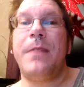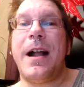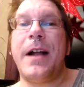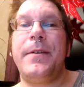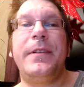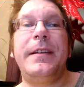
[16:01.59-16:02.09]

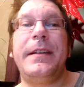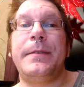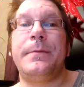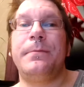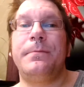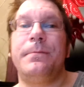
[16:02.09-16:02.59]
I really,
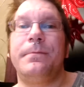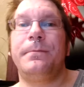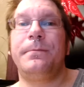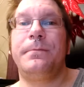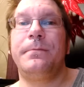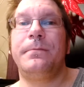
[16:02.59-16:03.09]

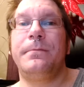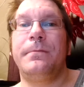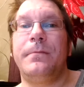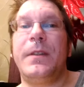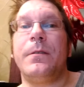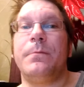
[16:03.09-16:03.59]

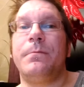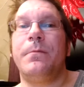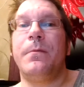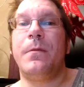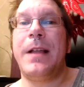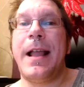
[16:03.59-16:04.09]
I
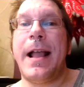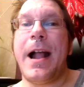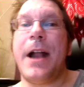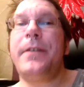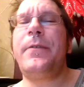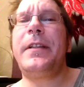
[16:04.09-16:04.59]

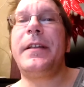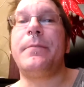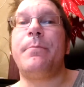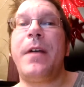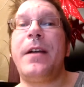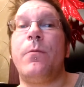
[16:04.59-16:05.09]
really
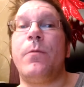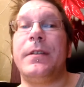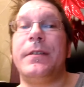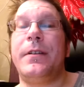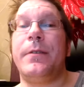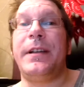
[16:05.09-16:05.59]
admire what
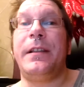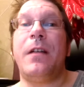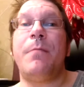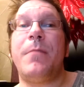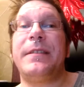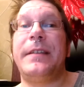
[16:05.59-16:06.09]

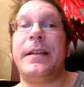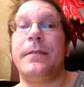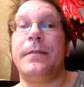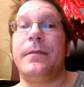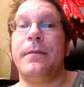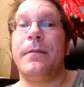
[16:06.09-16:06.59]
Elon Musk
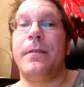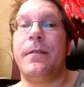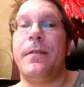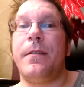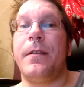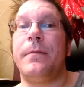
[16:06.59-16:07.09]
and
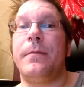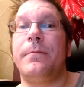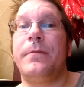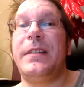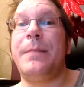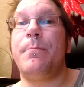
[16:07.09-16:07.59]
the
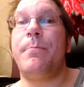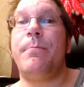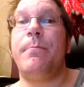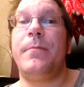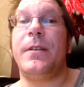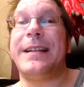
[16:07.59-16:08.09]
team
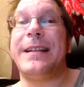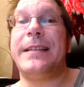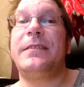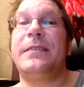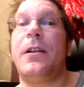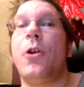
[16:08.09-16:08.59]
at
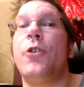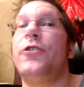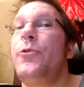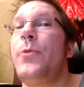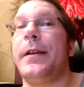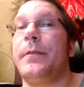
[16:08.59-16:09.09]
Tesla are
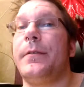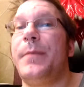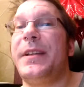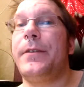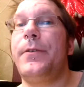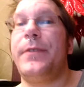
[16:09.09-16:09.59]
doing. I
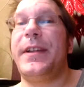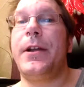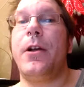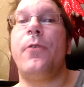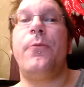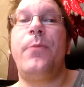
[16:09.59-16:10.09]
mean, they
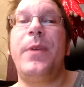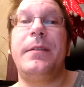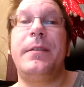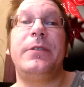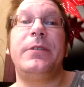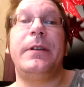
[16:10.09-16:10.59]
are
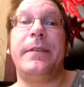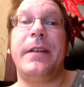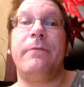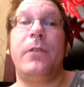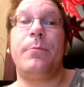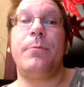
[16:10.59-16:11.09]
really pushing the
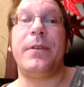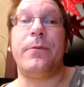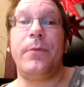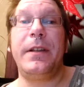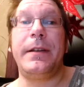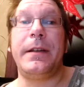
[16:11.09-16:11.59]
envelope
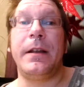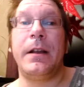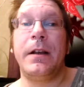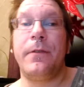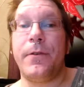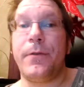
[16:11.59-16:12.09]
and
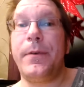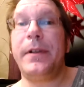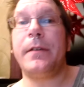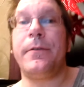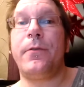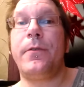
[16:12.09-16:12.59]
they're really
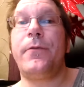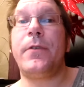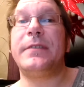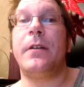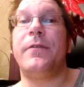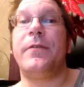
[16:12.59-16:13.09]
on the
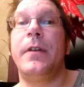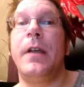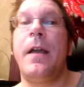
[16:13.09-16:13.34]
forefront of